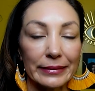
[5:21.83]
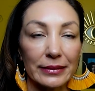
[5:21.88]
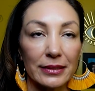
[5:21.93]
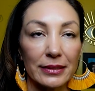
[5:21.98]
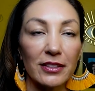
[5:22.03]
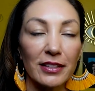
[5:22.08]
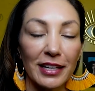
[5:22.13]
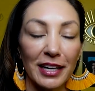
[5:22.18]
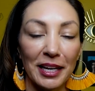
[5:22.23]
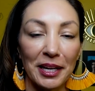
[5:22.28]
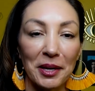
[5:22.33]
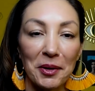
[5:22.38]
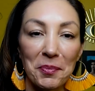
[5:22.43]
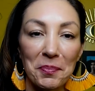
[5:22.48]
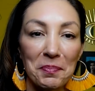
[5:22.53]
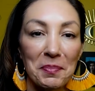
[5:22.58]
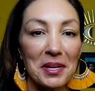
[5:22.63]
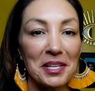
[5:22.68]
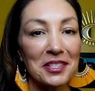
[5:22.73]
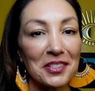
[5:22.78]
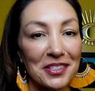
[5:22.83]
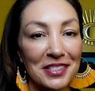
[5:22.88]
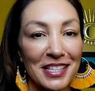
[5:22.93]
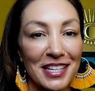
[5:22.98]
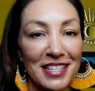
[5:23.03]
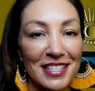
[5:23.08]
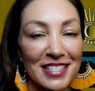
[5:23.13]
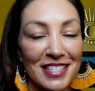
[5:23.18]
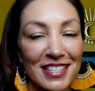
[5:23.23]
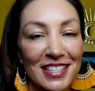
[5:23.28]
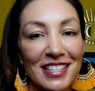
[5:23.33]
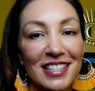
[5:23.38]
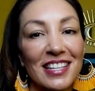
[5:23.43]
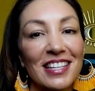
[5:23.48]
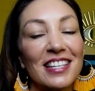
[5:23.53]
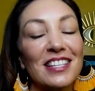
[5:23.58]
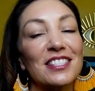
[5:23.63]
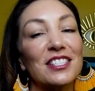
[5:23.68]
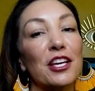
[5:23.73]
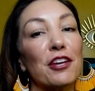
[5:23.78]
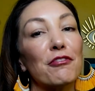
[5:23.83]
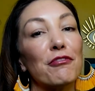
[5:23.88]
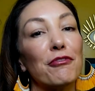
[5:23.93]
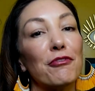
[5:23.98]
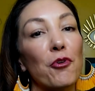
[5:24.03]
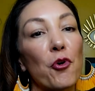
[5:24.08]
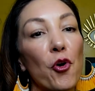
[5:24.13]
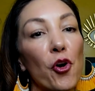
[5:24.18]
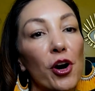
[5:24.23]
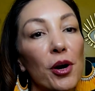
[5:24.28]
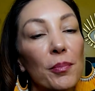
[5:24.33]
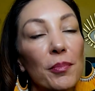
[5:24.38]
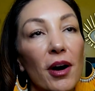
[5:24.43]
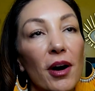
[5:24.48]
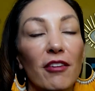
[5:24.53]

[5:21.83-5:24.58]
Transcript: Okay, muscle testing is a form